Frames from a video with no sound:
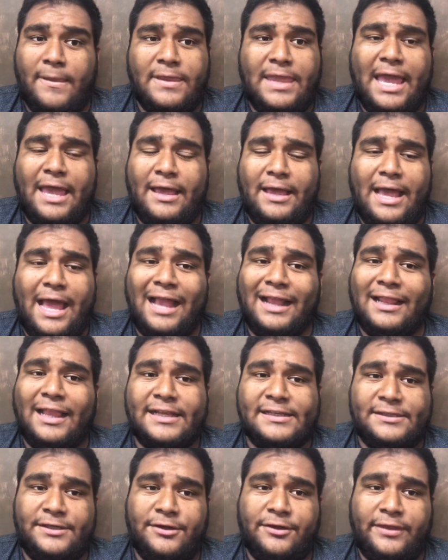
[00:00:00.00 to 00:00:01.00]
Yeah,
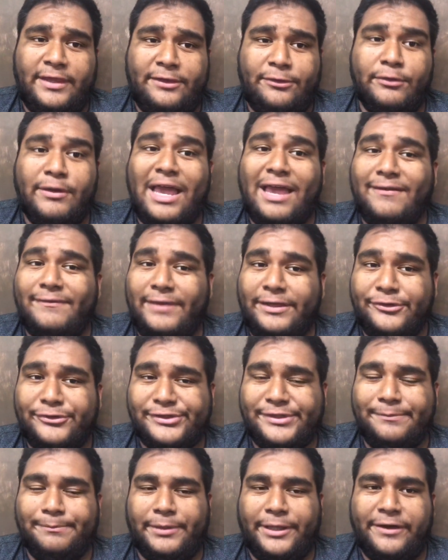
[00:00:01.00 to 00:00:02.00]
Atlas, they do have
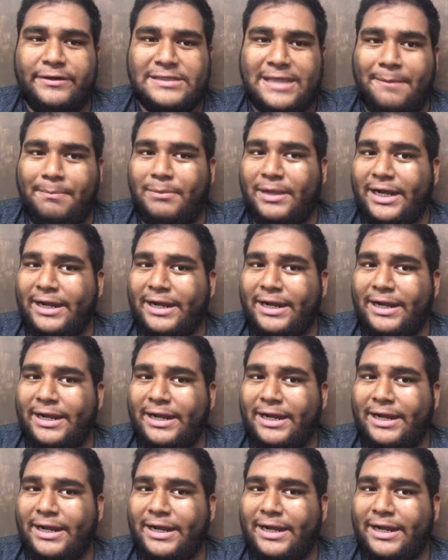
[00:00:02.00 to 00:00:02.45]
interesting players like